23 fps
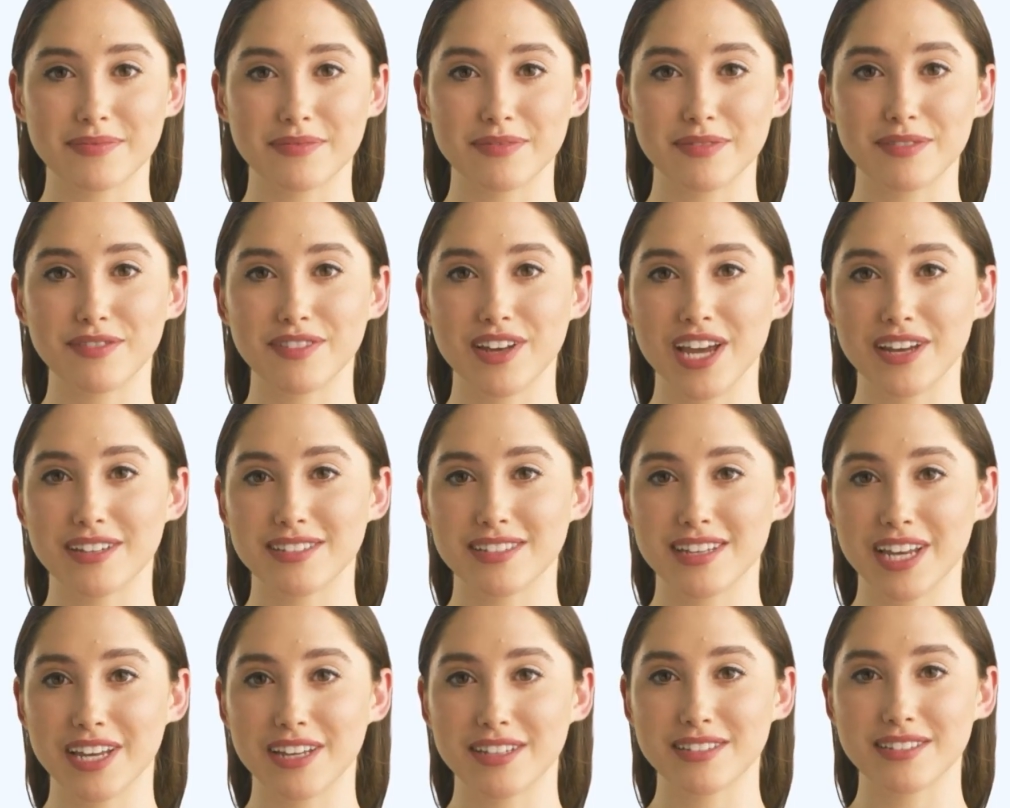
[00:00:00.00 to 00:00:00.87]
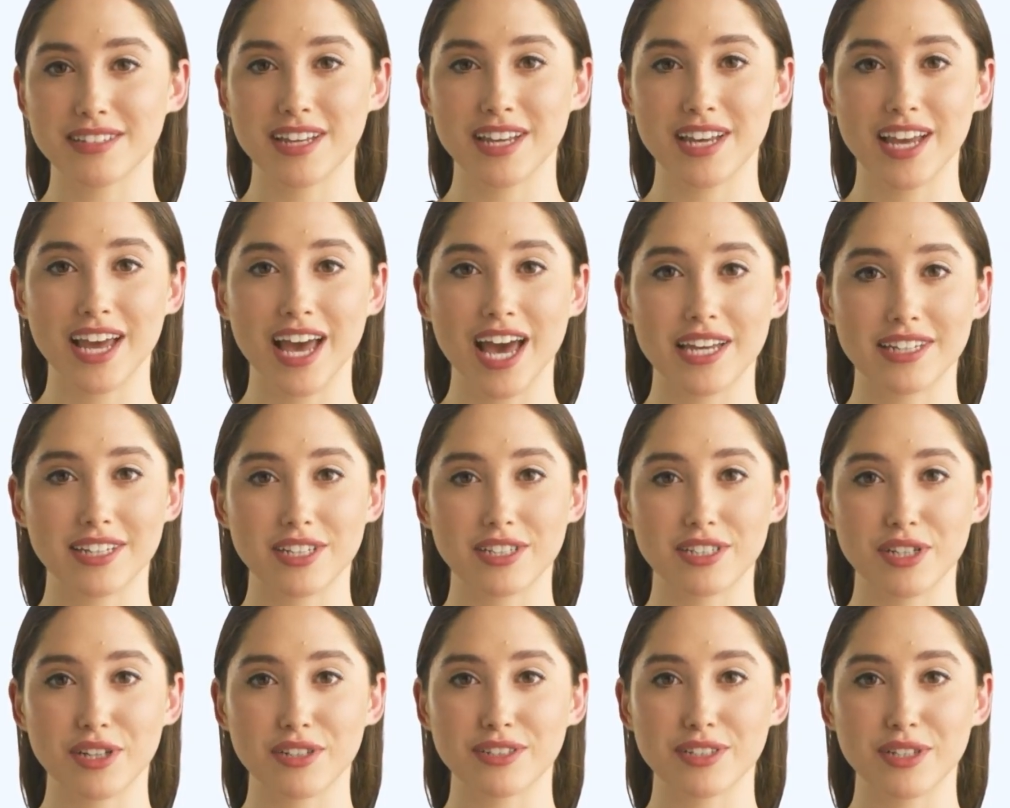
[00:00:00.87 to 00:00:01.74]
Step 6.
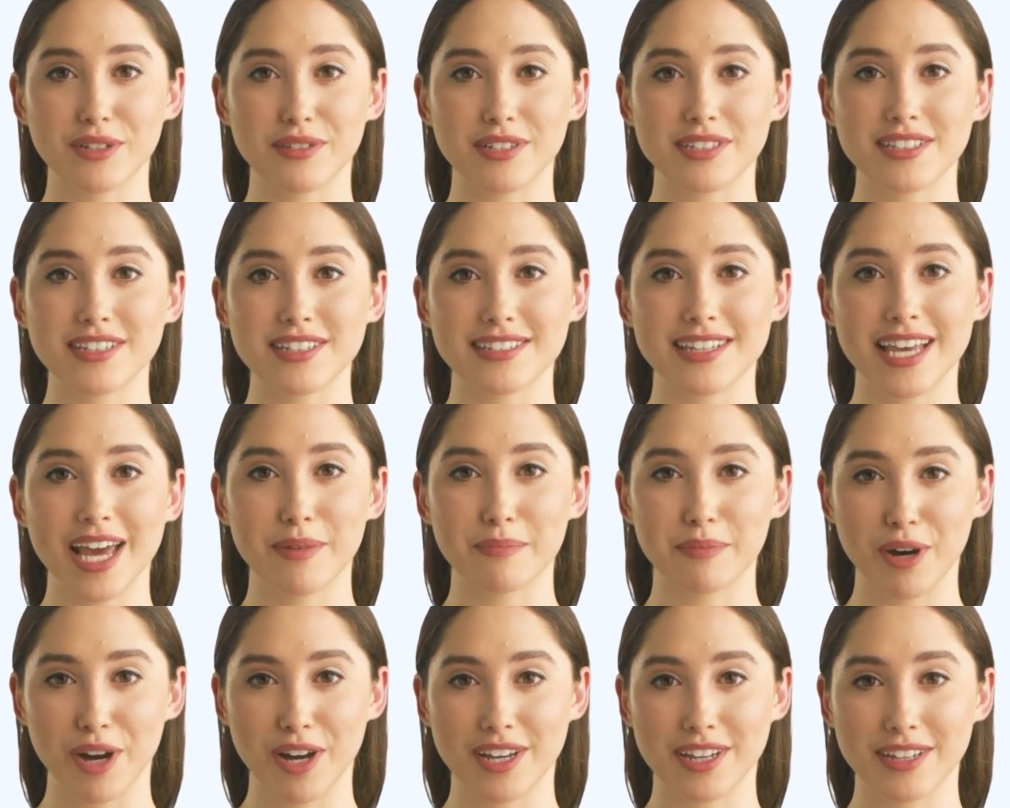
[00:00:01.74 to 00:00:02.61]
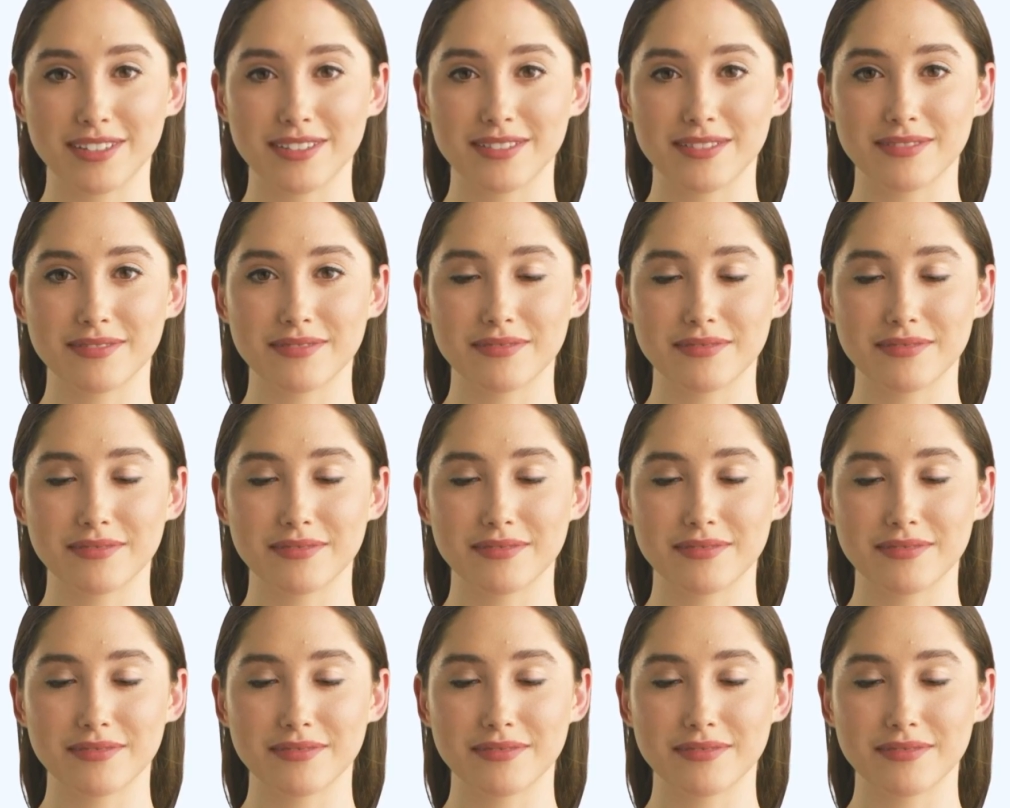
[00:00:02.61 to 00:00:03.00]
Additional services and products.